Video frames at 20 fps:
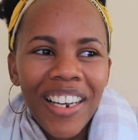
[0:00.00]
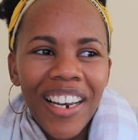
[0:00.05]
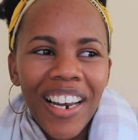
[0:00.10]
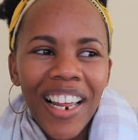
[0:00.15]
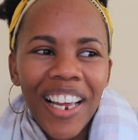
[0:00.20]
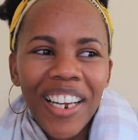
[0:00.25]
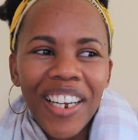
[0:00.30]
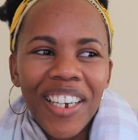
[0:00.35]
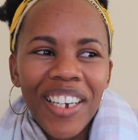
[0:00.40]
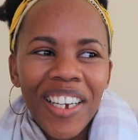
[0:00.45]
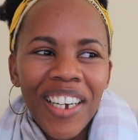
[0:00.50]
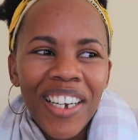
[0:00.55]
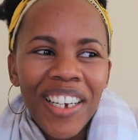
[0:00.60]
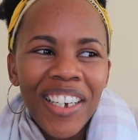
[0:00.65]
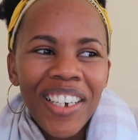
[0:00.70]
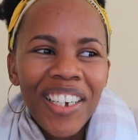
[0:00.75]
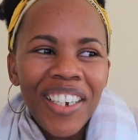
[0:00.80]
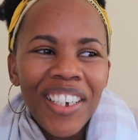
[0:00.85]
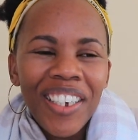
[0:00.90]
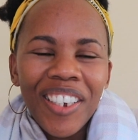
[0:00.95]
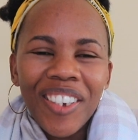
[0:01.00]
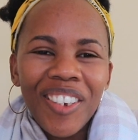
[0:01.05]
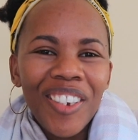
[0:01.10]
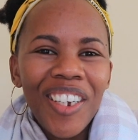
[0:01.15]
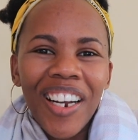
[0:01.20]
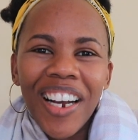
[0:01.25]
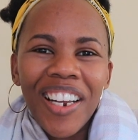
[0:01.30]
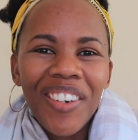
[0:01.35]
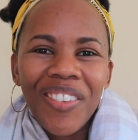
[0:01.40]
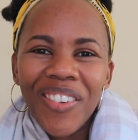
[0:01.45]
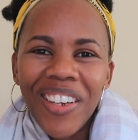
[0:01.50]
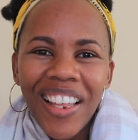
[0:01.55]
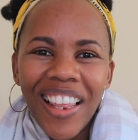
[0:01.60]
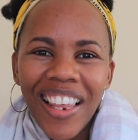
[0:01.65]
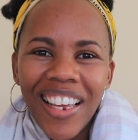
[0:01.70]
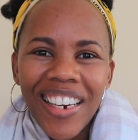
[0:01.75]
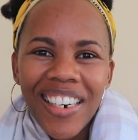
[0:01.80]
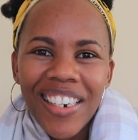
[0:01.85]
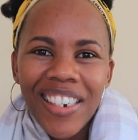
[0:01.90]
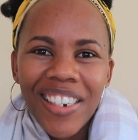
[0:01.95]
like you can't wear
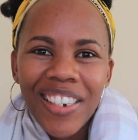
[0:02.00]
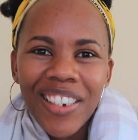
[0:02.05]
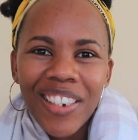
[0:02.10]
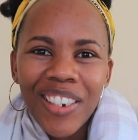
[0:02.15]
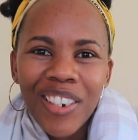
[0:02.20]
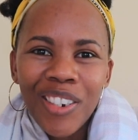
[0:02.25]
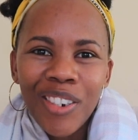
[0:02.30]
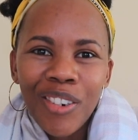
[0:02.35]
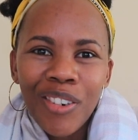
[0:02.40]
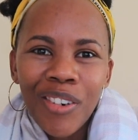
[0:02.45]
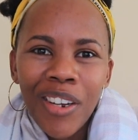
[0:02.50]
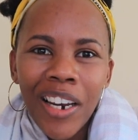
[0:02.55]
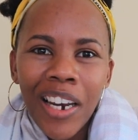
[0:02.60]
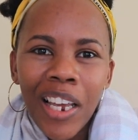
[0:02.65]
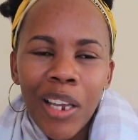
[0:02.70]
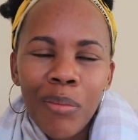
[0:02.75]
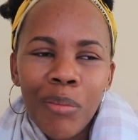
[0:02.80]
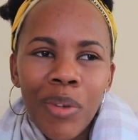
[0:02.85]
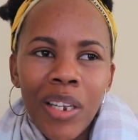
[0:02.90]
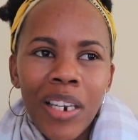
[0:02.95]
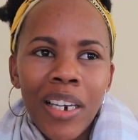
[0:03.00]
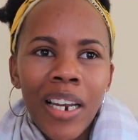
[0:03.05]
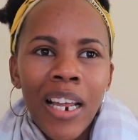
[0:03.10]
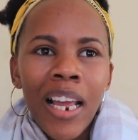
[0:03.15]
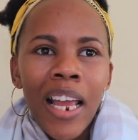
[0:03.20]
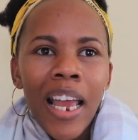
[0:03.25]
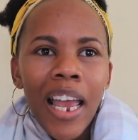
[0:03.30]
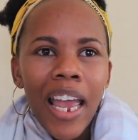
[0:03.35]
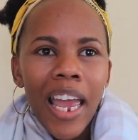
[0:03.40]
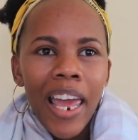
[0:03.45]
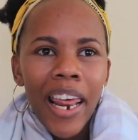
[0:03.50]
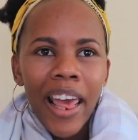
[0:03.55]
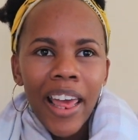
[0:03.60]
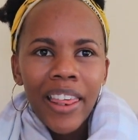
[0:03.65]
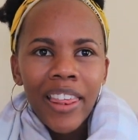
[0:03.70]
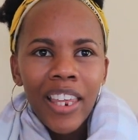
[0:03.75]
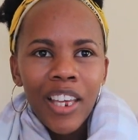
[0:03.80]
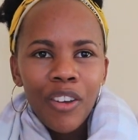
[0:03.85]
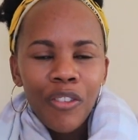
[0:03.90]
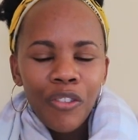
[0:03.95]
that. You know what I mean? And
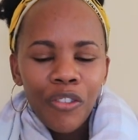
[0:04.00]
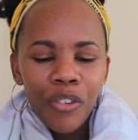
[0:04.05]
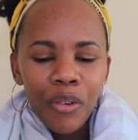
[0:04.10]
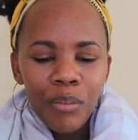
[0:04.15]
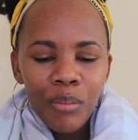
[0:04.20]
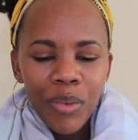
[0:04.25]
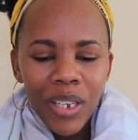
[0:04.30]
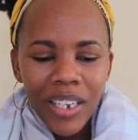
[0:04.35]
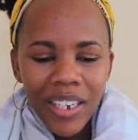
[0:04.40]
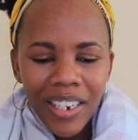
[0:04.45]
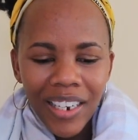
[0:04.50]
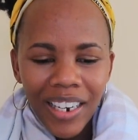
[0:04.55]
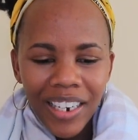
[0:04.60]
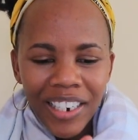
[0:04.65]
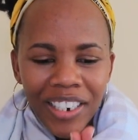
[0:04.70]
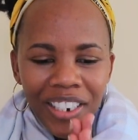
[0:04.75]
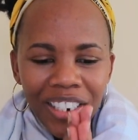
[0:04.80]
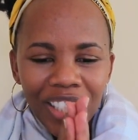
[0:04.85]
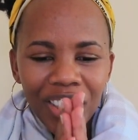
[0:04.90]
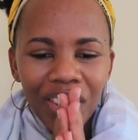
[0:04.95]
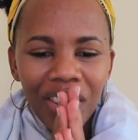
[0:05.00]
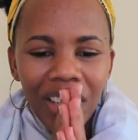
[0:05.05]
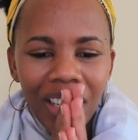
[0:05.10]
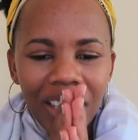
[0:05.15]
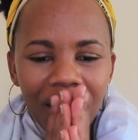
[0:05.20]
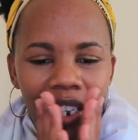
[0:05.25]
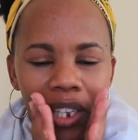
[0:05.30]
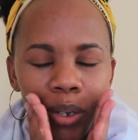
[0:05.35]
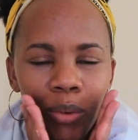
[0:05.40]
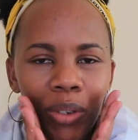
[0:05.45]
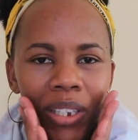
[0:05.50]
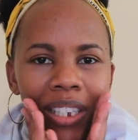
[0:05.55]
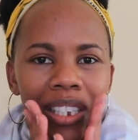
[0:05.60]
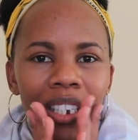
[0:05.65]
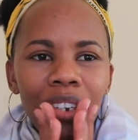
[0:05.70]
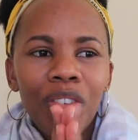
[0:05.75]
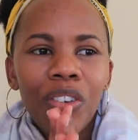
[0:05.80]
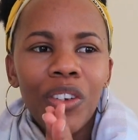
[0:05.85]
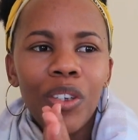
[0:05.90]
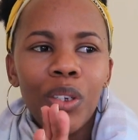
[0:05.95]
I think for me, initially, it was
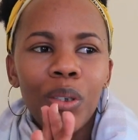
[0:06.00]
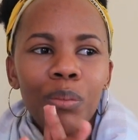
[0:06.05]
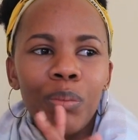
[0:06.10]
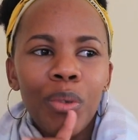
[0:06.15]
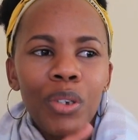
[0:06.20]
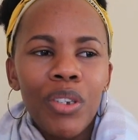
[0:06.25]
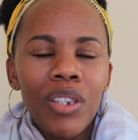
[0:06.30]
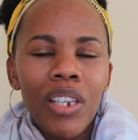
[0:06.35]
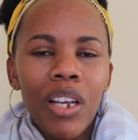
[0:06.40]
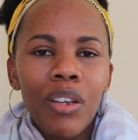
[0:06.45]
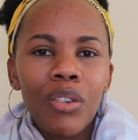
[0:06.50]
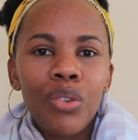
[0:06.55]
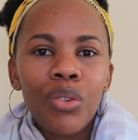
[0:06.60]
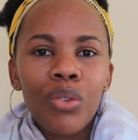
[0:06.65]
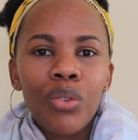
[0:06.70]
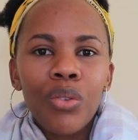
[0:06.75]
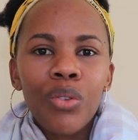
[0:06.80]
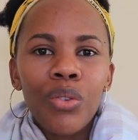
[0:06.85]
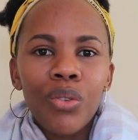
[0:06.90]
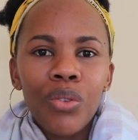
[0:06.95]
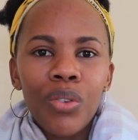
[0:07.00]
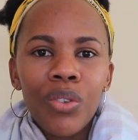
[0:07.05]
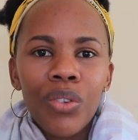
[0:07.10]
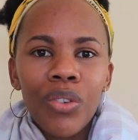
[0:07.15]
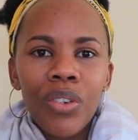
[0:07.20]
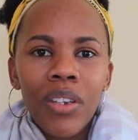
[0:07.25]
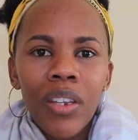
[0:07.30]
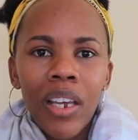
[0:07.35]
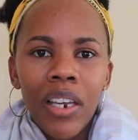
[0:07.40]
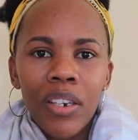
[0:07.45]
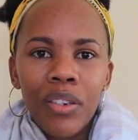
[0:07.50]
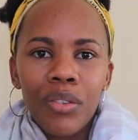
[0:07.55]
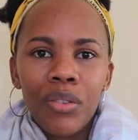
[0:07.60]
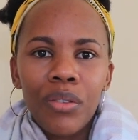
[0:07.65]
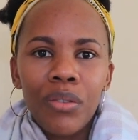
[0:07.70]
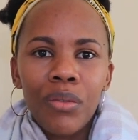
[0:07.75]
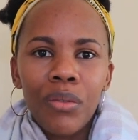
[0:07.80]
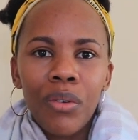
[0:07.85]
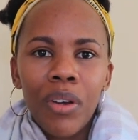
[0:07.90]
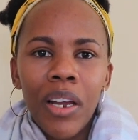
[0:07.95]
difficult because I was so used to that,
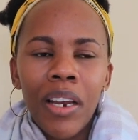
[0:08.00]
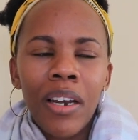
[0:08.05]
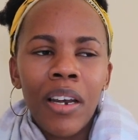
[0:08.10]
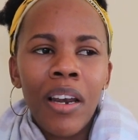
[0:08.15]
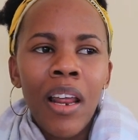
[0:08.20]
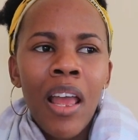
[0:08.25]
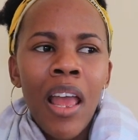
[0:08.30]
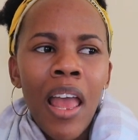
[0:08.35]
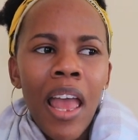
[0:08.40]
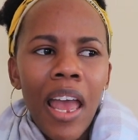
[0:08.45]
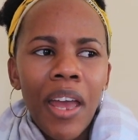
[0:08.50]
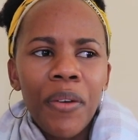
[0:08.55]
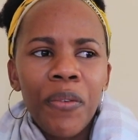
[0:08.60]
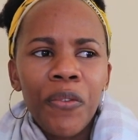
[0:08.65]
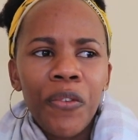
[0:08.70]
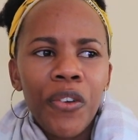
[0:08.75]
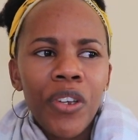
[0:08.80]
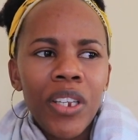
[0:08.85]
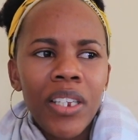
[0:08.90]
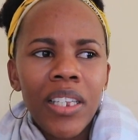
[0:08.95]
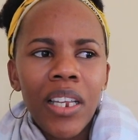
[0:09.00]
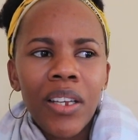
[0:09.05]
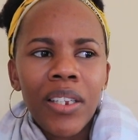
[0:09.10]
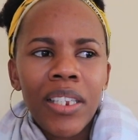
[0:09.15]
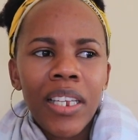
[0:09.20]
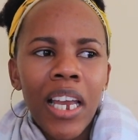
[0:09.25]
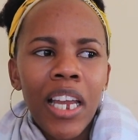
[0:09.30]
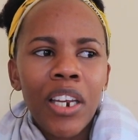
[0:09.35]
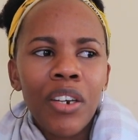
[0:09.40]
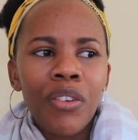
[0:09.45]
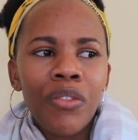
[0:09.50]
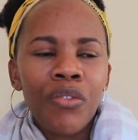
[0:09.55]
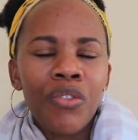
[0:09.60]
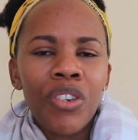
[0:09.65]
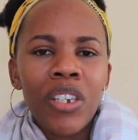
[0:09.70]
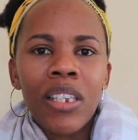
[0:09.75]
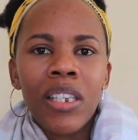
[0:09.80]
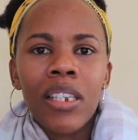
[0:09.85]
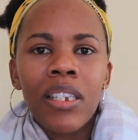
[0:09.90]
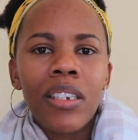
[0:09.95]
you know. And at first, I was kind of
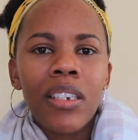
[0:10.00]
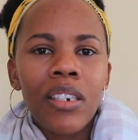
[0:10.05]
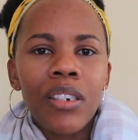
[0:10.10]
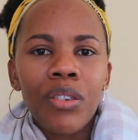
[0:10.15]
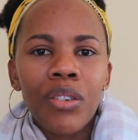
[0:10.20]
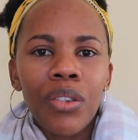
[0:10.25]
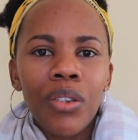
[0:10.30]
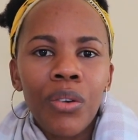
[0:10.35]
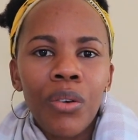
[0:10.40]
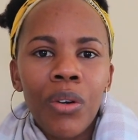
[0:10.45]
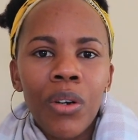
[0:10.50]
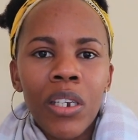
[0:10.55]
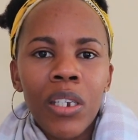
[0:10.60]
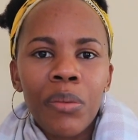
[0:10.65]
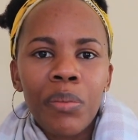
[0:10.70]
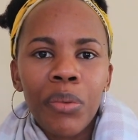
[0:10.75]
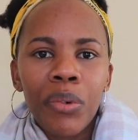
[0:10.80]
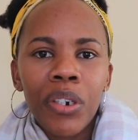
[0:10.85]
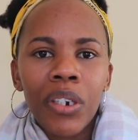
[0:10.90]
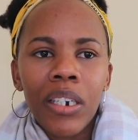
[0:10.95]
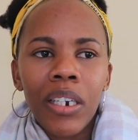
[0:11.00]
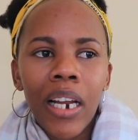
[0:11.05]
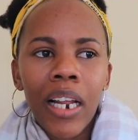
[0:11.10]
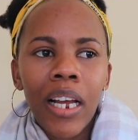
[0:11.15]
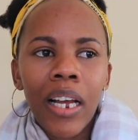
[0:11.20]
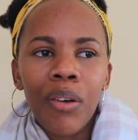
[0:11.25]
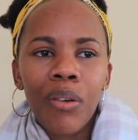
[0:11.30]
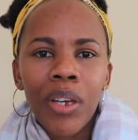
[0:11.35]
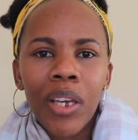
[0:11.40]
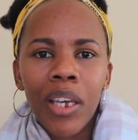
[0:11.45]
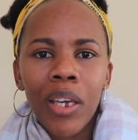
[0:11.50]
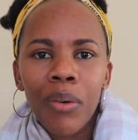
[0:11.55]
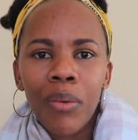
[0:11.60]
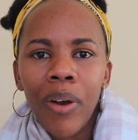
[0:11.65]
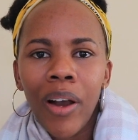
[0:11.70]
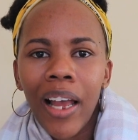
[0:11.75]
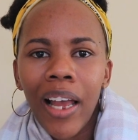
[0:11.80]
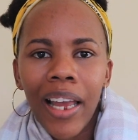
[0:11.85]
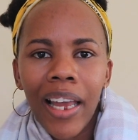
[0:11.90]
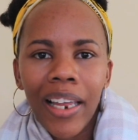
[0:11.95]
resistant to the Holy Spirit. Like, okay,
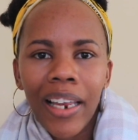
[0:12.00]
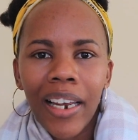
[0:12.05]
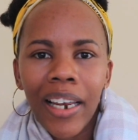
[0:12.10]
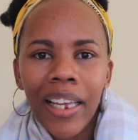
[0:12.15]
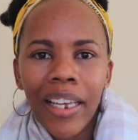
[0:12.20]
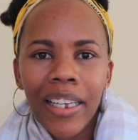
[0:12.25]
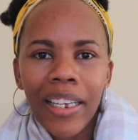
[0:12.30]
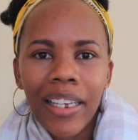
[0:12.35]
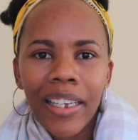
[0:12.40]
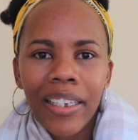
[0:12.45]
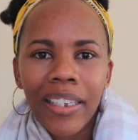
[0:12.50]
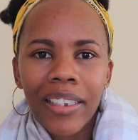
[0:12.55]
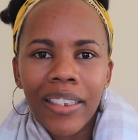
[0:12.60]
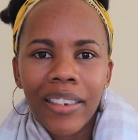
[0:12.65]
why? Like,